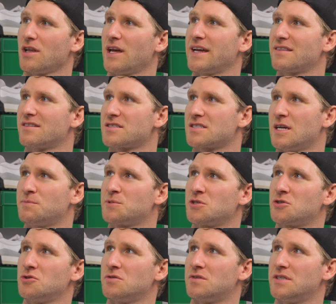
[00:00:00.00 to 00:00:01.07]
like the
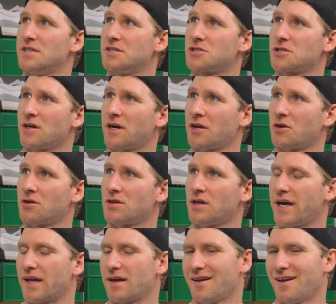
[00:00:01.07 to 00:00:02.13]
substitute teacher, and you're
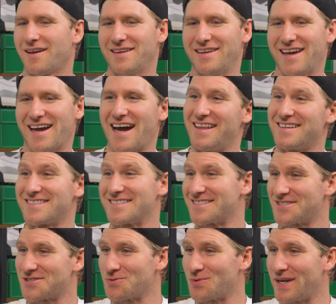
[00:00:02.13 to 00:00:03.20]
like, yeah, this is
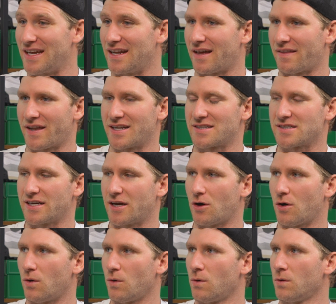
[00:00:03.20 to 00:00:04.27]
sweet. And then it's like,
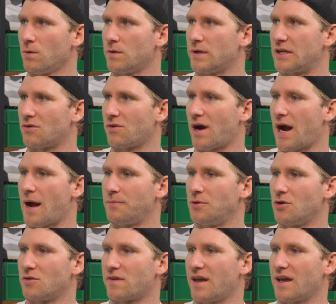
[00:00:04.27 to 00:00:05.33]
holy crap,
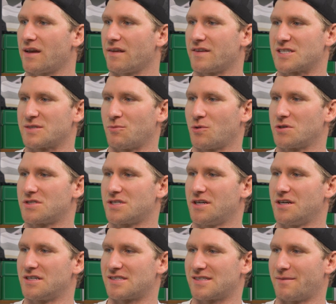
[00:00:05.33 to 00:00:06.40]
you're taking this more
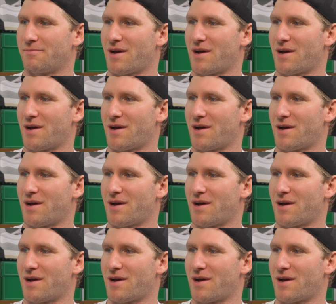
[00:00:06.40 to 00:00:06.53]
serious than